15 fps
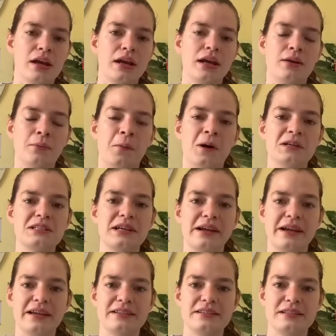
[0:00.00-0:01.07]
it was
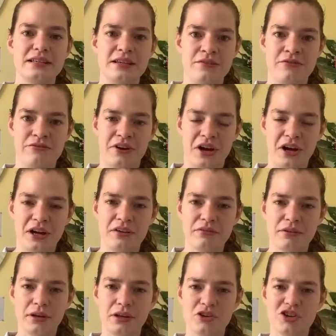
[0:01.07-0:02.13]
a C5
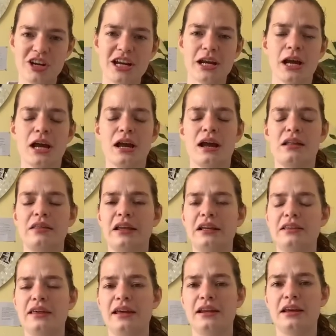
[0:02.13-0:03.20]
injury, and then he
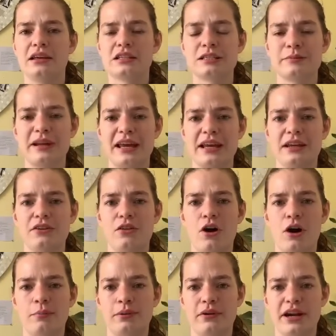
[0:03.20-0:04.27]
then explained the
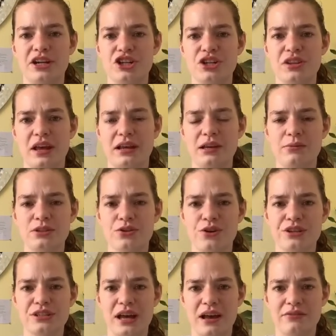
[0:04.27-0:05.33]
operation that he was going
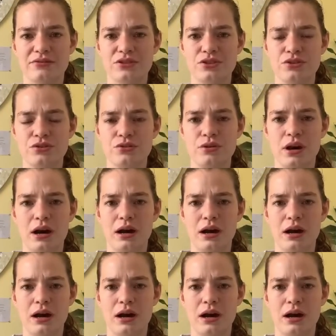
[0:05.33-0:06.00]
to have to